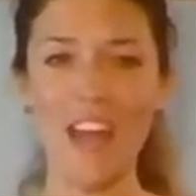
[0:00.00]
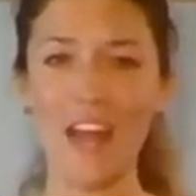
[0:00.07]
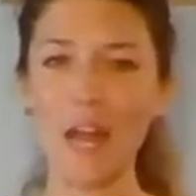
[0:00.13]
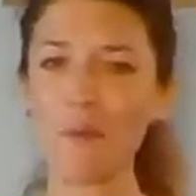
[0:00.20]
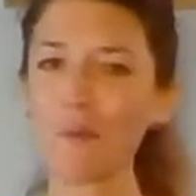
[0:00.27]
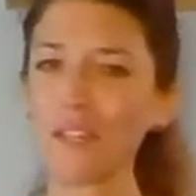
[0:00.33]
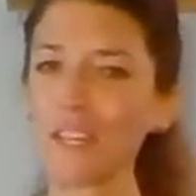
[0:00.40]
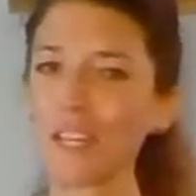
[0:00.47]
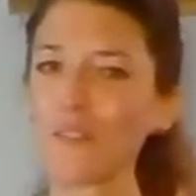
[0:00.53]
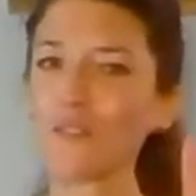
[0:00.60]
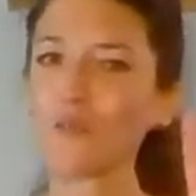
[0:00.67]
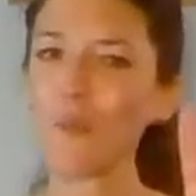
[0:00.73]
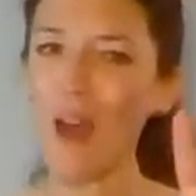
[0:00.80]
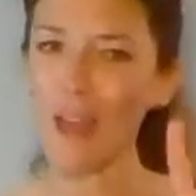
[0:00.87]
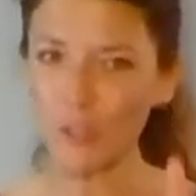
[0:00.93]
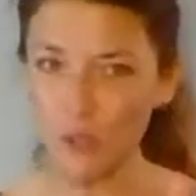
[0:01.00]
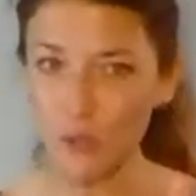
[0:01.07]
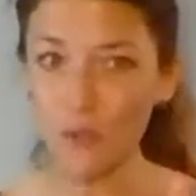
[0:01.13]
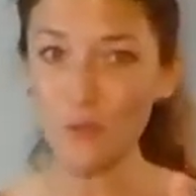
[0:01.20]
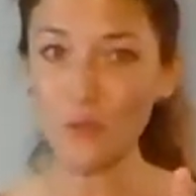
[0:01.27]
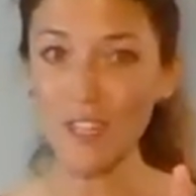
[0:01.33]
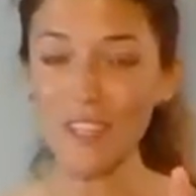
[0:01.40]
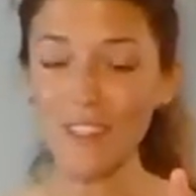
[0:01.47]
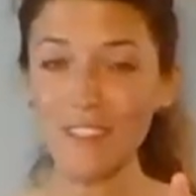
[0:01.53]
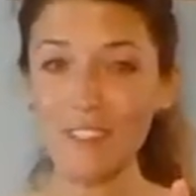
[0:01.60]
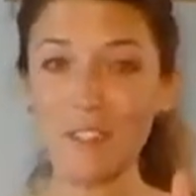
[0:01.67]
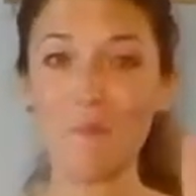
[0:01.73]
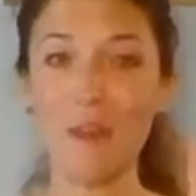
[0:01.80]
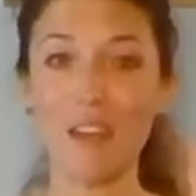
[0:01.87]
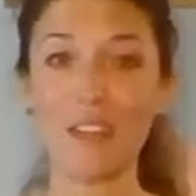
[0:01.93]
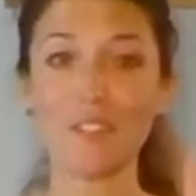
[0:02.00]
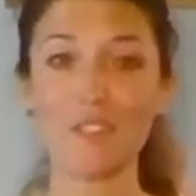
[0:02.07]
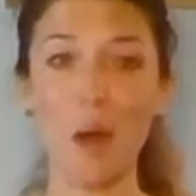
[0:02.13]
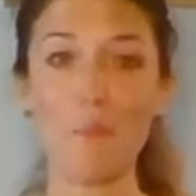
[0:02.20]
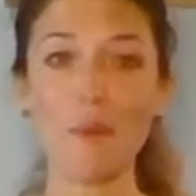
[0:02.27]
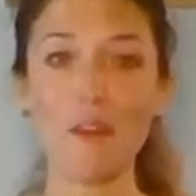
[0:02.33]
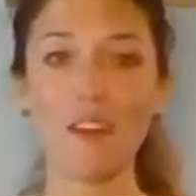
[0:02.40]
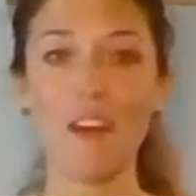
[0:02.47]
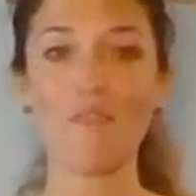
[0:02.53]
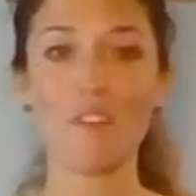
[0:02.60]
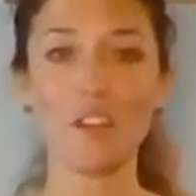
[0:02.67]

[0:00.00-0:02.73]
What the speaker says: and I'm going to give you my 2 tricks to make chopping up